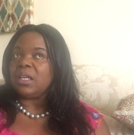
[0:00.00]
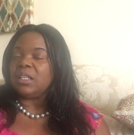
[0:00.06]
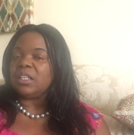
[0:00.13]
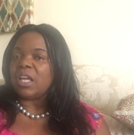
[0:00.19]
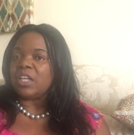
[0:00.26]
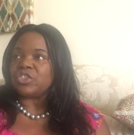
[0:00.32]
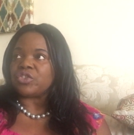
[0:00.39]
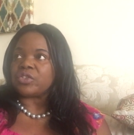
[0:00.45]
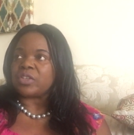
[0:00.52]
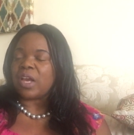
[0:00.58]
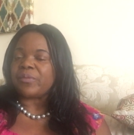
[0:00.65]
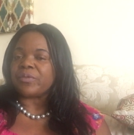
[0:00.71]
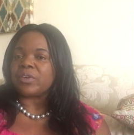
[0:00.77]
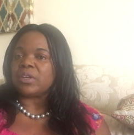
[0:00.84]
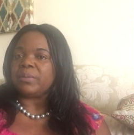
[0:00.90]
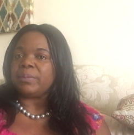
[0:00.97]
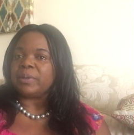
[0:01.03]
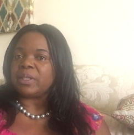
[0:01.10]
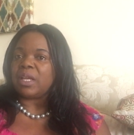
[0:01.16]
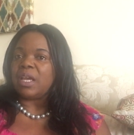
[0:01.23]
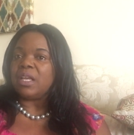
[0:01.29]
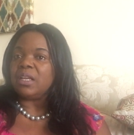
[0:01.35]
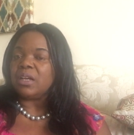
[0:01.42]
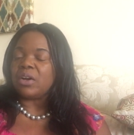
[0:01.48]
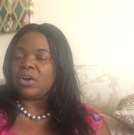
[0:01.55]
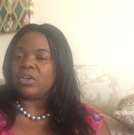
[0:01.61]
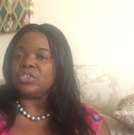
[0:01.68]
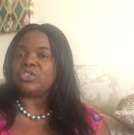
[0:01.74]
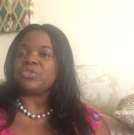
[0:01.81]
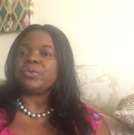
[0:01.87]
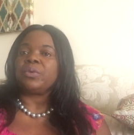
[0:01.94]
Not just Africa, but any
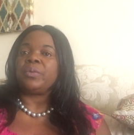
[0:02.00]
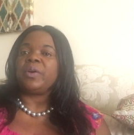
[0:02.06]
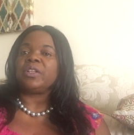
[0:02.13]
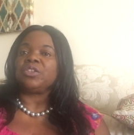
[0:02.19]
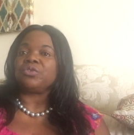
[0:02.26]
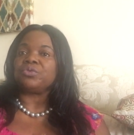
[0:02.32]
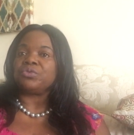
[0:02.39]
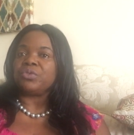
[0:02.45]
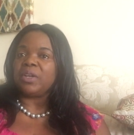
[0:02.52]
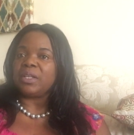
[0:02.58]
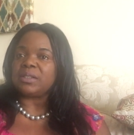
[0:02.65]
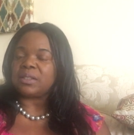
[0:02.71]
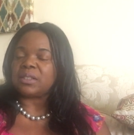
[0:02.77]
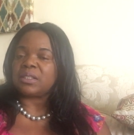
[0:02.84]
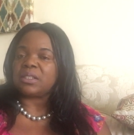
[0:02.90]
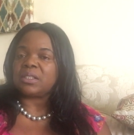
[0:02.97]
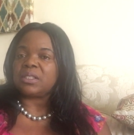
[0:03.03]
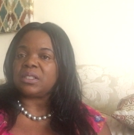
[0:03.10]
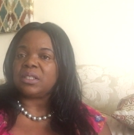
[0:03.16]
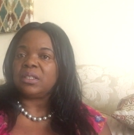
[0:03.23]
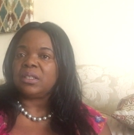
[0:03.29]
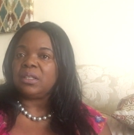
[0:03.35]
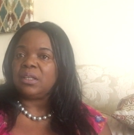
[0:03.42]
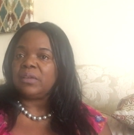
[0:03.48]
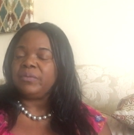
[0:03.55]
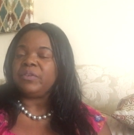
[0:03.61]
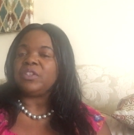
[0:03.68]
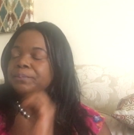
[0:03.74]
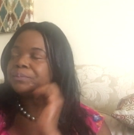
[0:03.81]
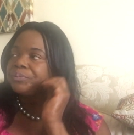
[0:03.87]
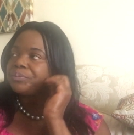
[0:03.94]
country where the risk
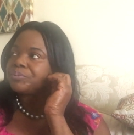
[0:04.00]
for...